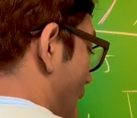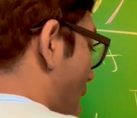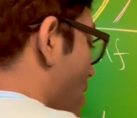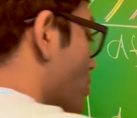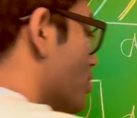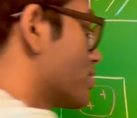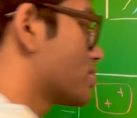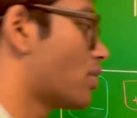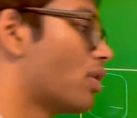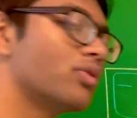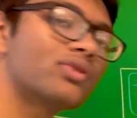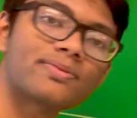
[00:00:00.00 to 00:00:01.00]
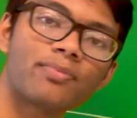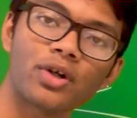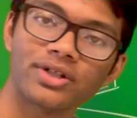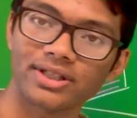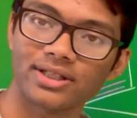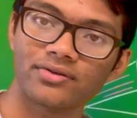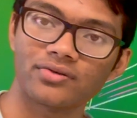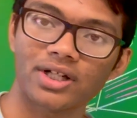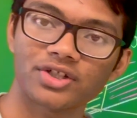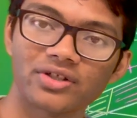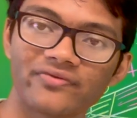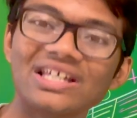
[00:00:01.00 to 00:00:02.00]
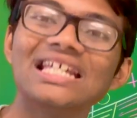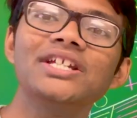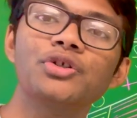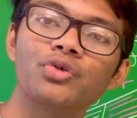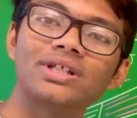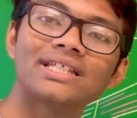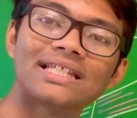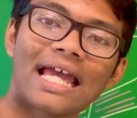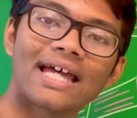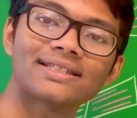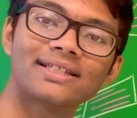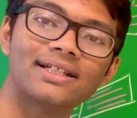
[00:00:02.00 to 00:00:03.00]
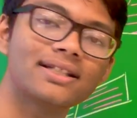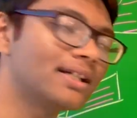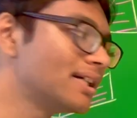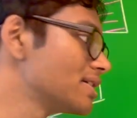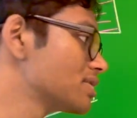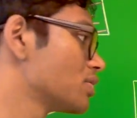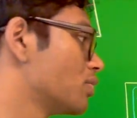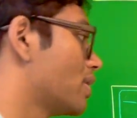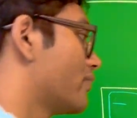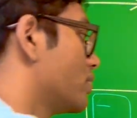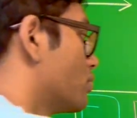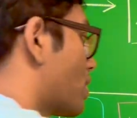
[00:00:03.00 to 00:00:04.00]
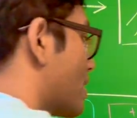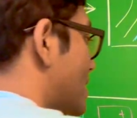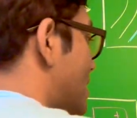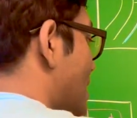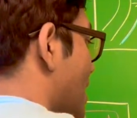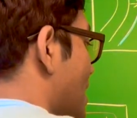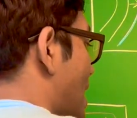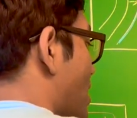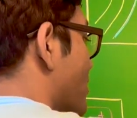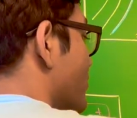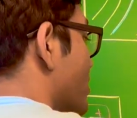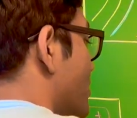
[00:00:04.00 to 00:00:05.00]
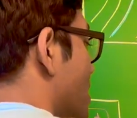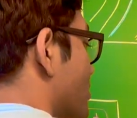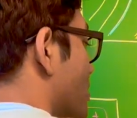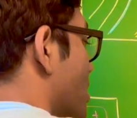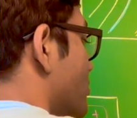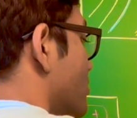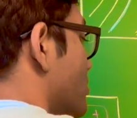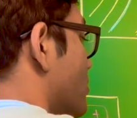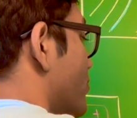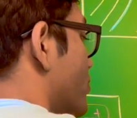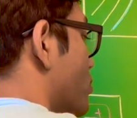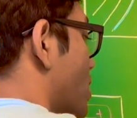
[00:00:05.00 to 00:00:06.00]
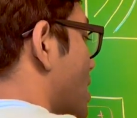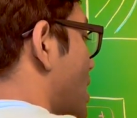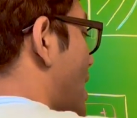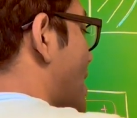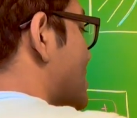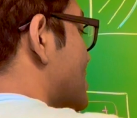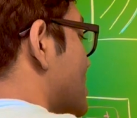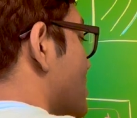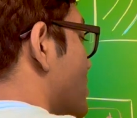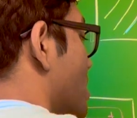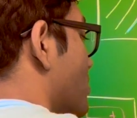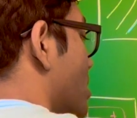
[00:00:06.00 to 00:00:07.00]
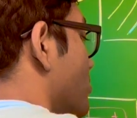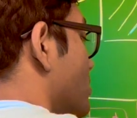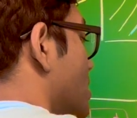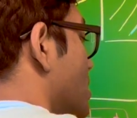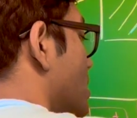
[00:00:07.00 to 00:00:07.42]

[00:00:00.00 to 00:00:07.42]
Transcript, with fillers: arrows always point to the direction of increasing ascent. So if we want to get out of the minimum, if we want to exit the minimum,